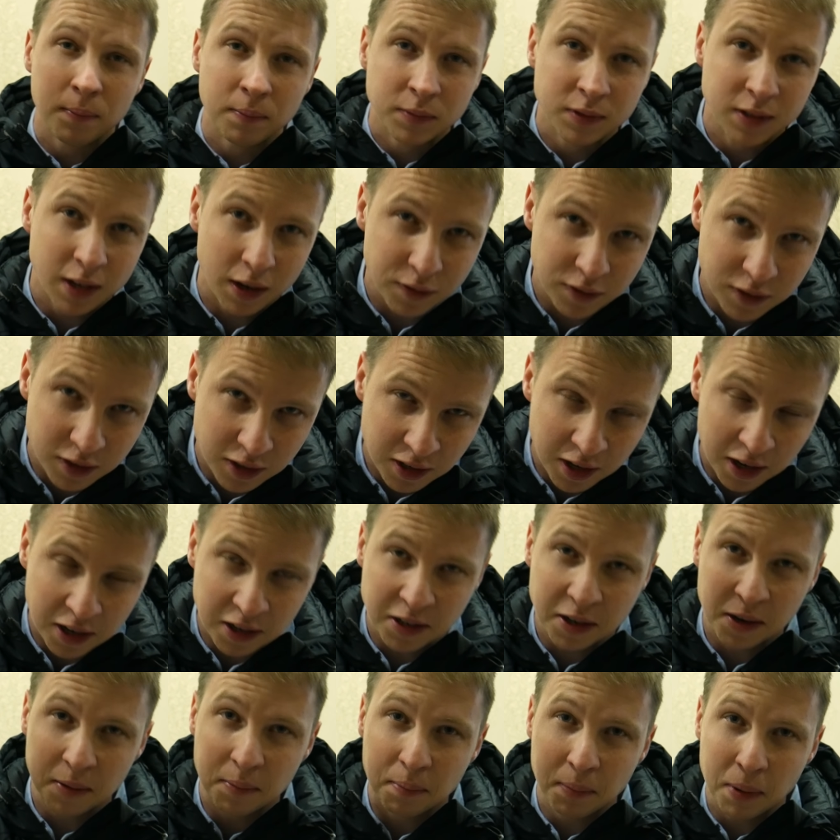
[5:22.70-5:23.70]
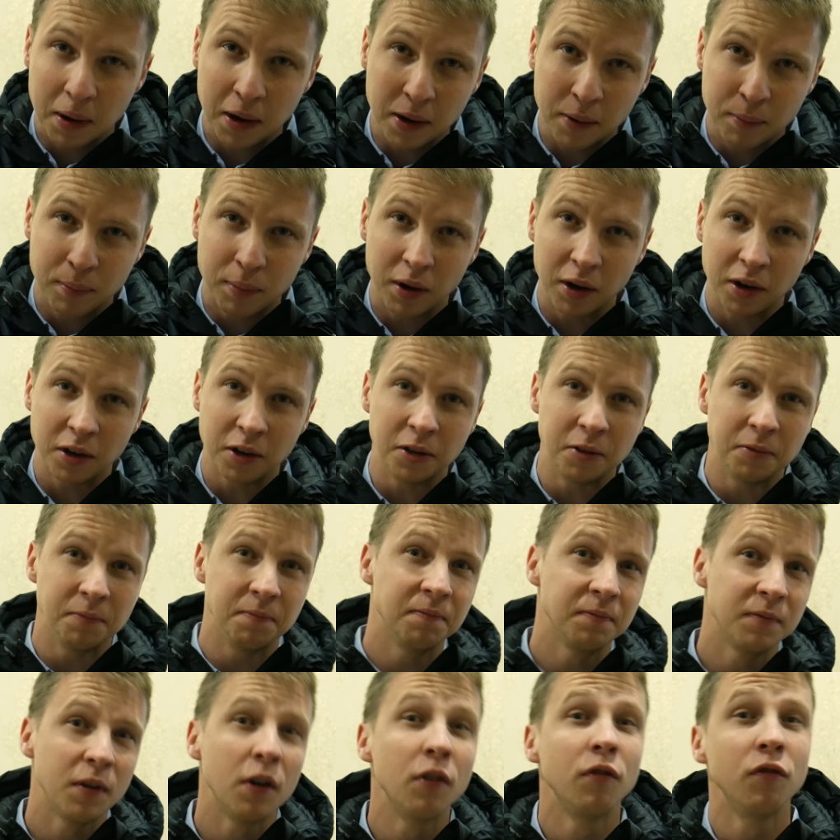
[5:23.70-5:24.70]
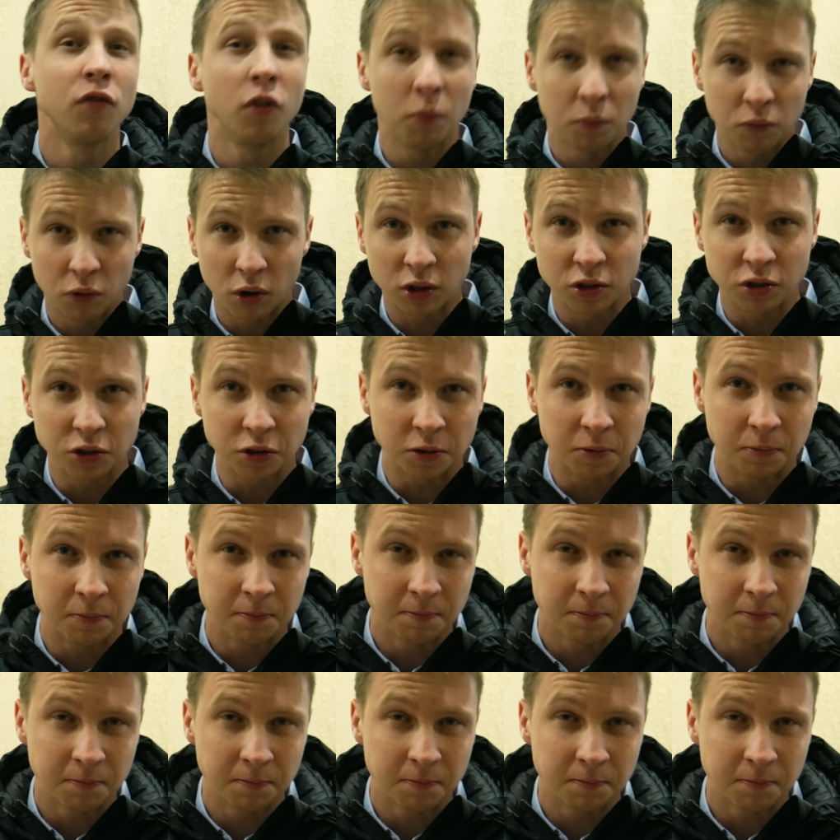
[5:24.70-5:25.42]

Davsidanya, paka paka. From Russia.